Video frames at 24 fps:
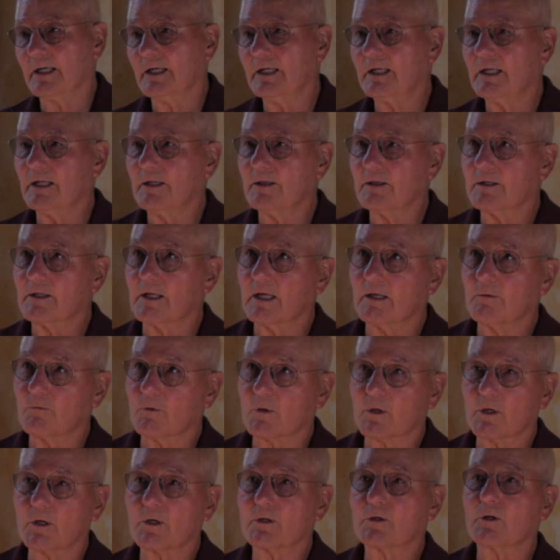we're
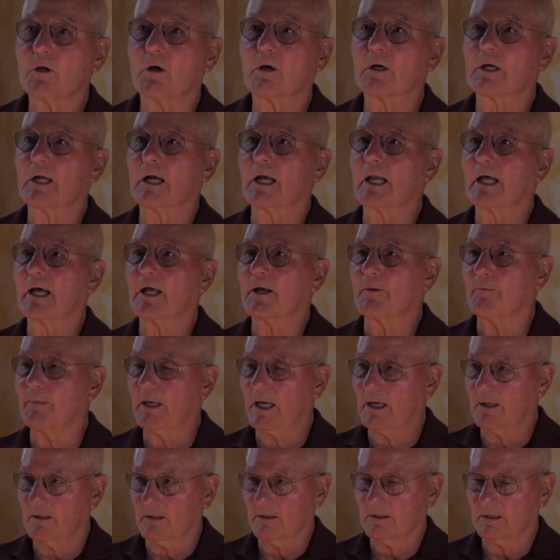going to talk a lot
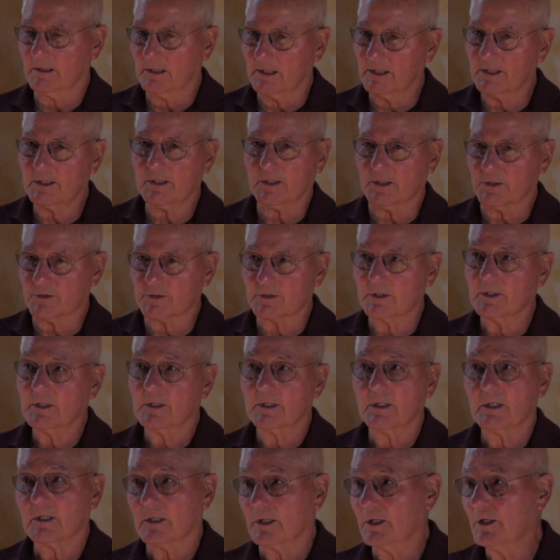about leakage.
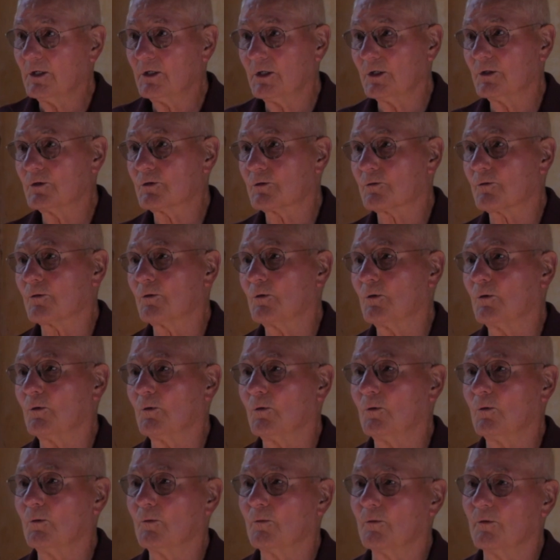Leakage
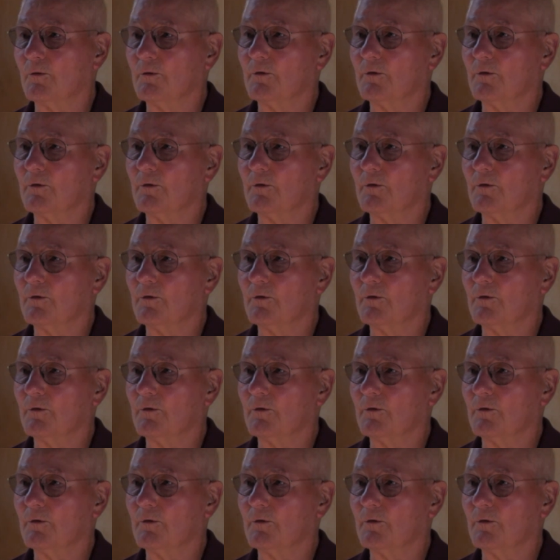through